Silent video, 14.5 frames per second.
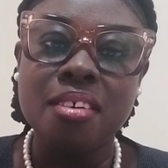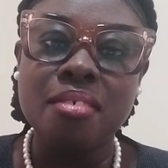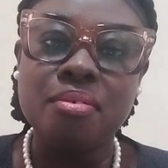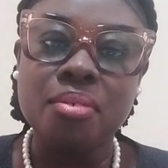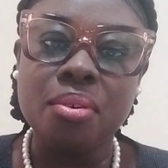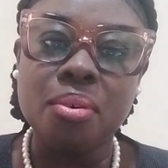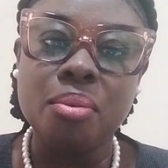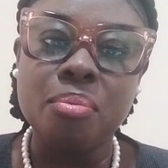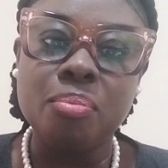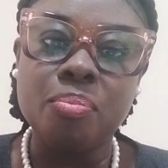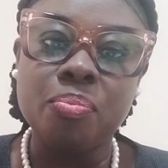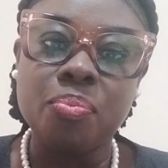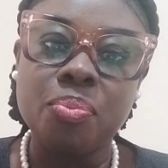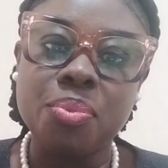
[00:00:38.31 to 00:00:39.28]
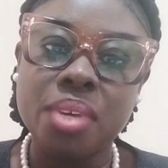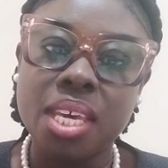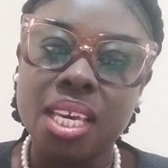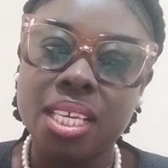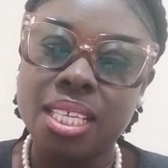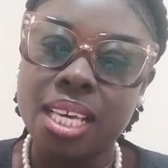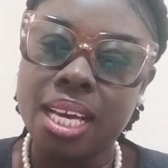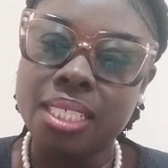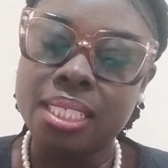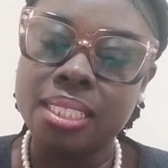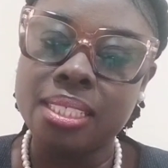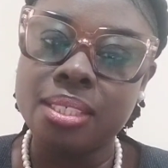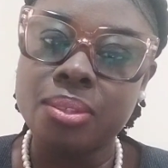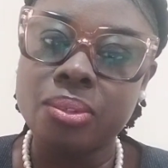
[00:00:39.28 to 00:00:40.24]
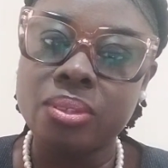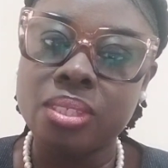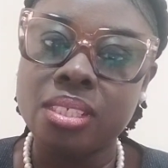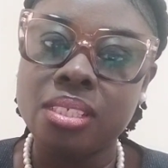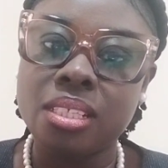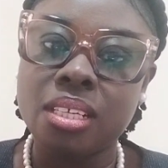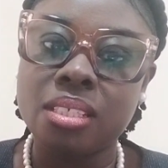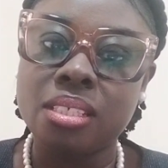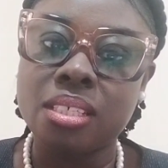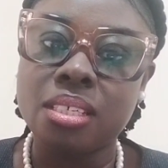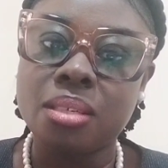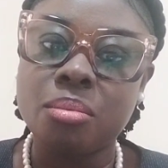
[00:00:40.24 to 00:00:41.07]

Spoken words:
from the other disorders that